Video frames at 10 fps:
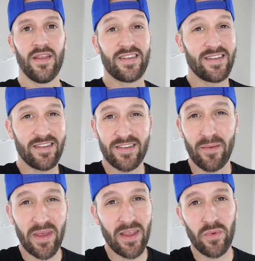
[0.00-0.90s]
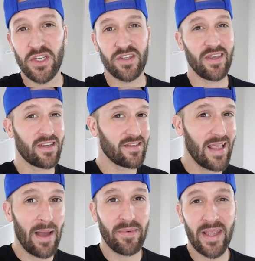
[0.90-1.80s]
This isn't something that we just like
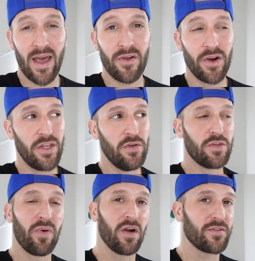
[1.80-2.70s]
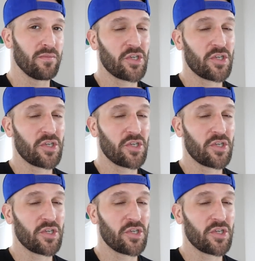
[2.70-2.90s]
slap together and use parts from